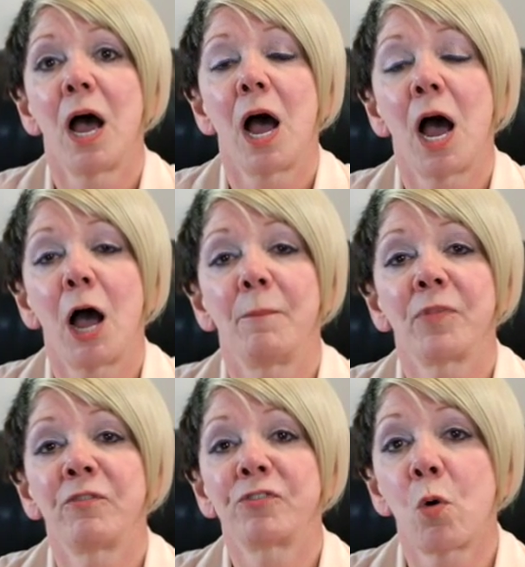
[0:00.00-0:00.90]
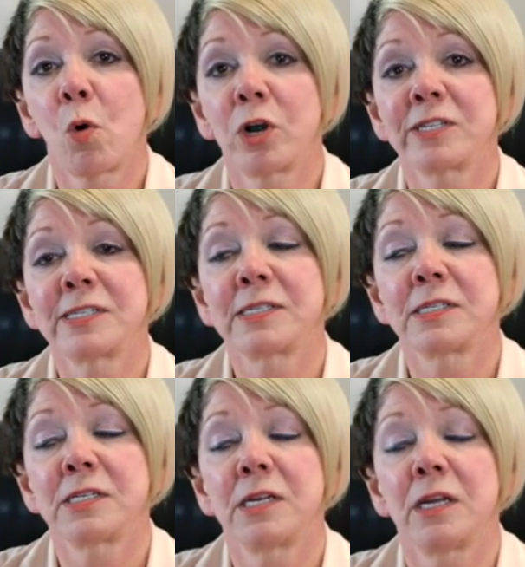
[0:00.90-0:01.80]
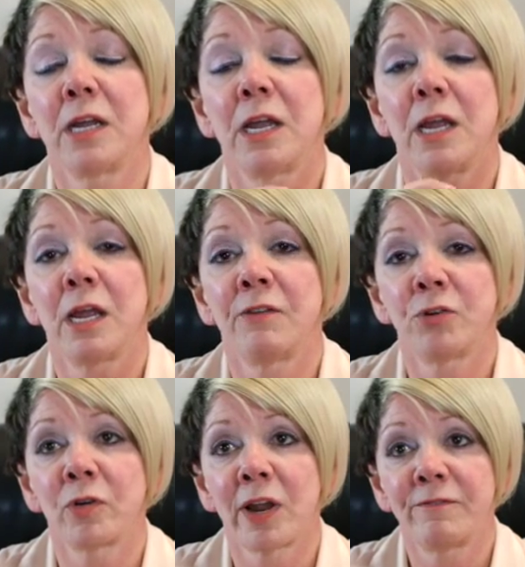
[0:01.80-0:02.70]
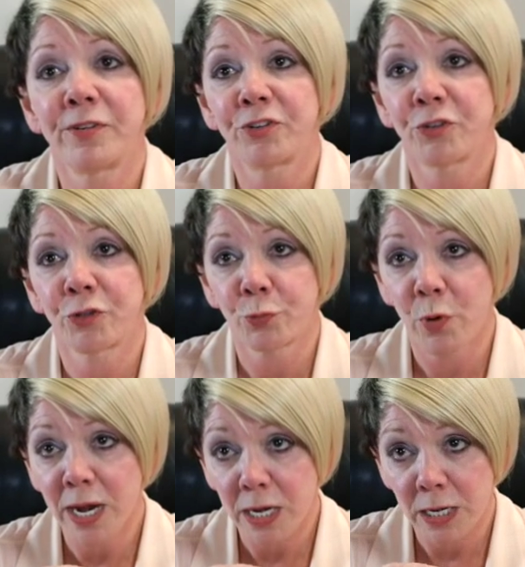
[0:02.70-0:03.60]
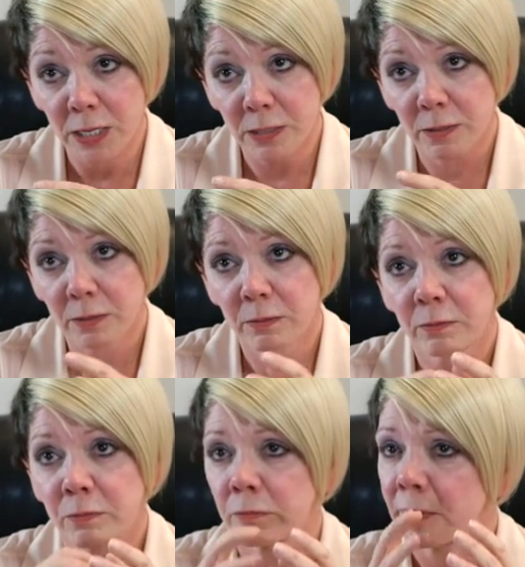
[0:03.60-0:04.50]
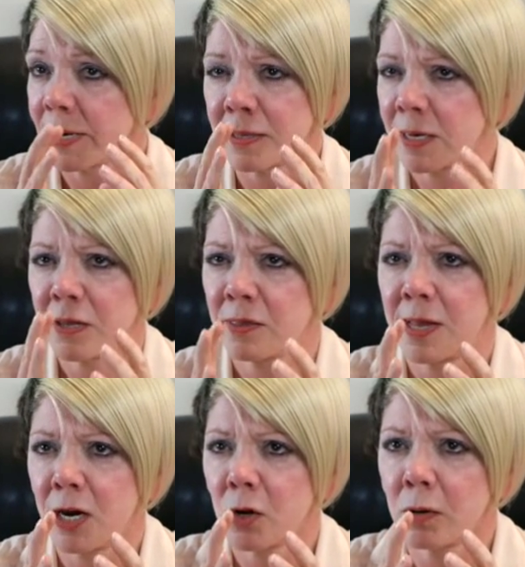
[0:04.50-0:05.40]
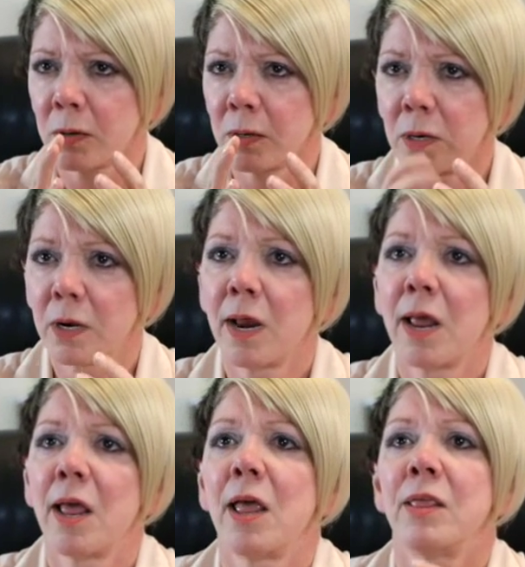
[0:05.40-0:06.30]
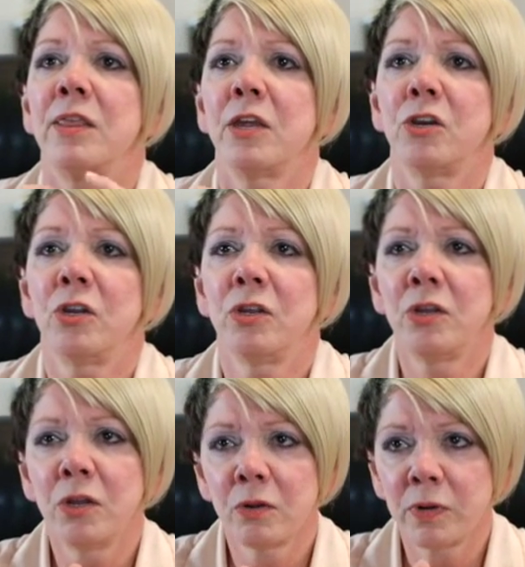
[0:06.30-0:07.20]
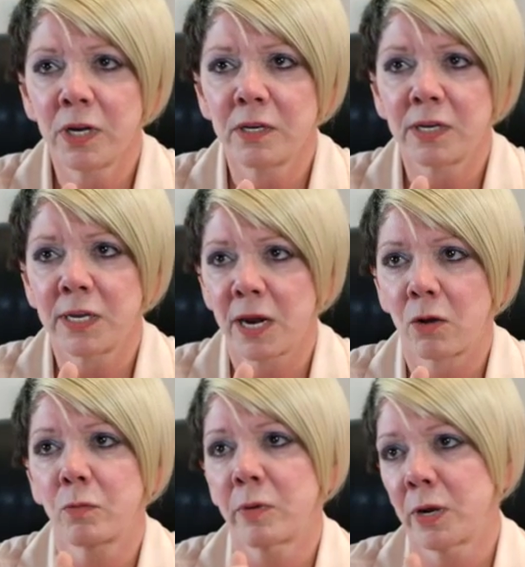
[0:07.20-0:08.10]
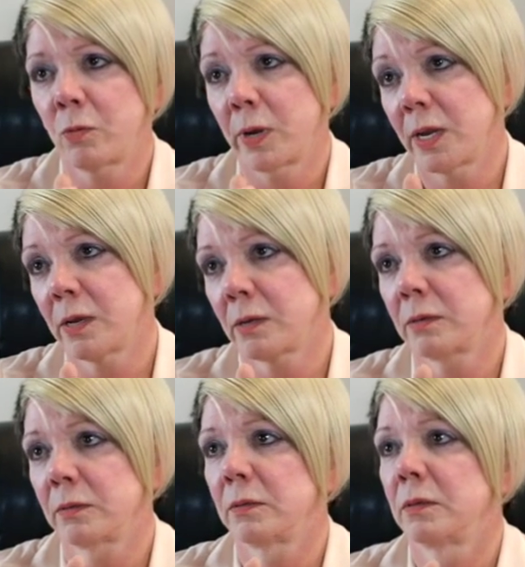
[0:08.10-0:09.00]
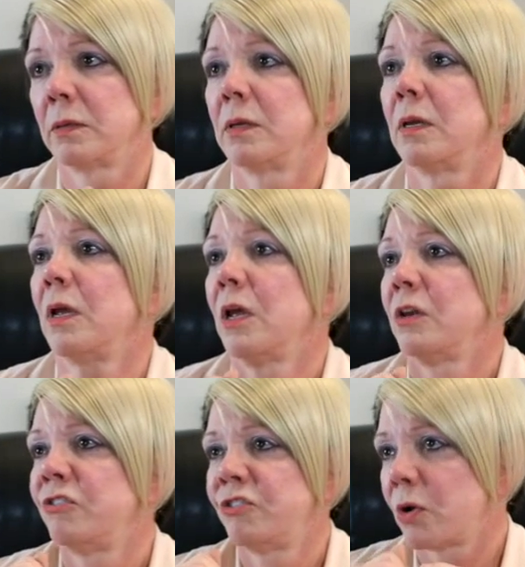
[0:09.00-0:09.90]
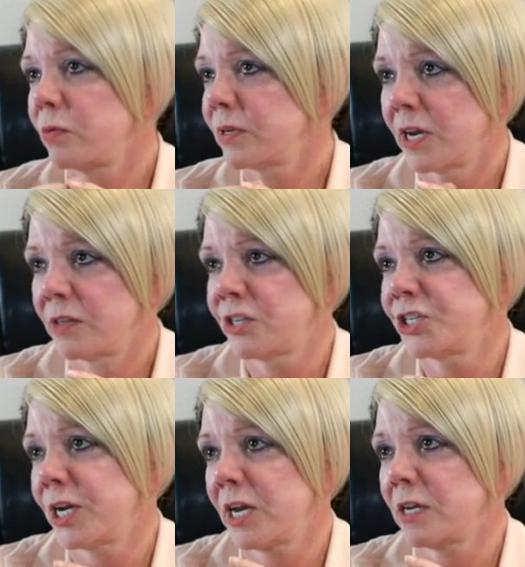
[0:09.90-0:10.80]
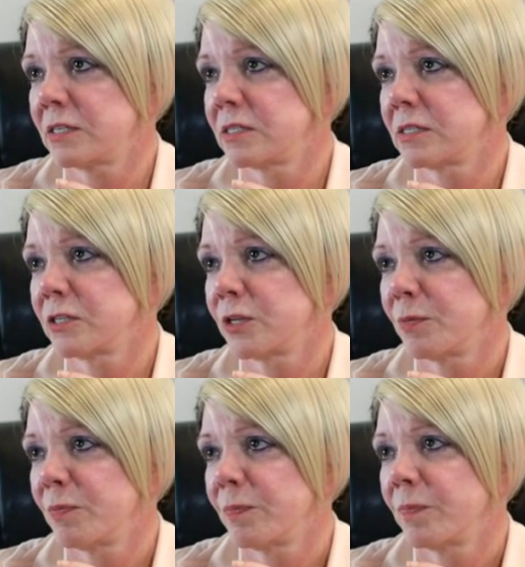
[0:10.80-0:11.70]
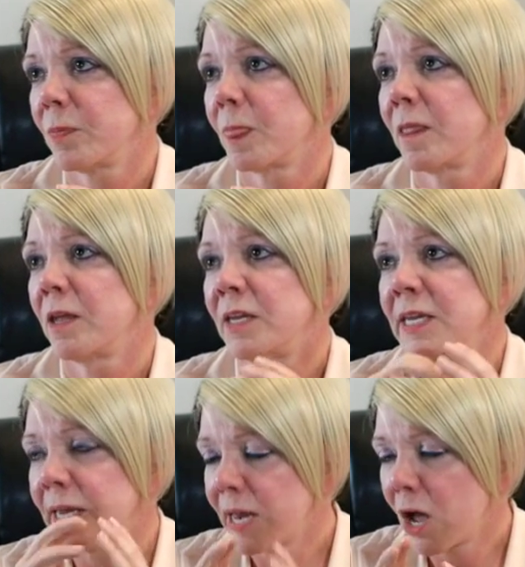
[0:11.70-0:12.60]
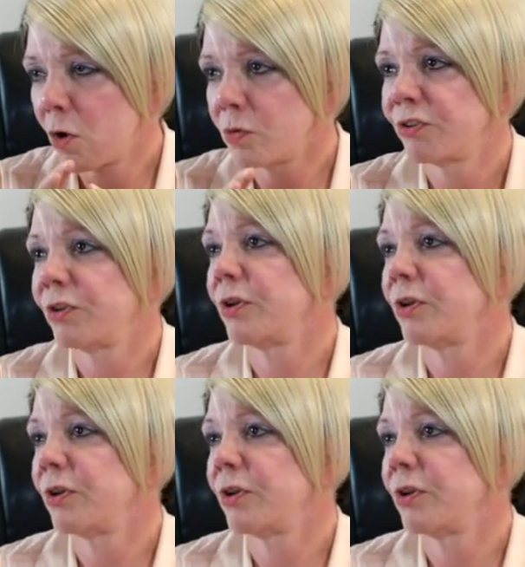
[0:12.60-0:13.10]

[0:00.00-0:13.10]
Of course, if your life is threatened right then and there, then you need to get out right away. Don't take the chance. Get out.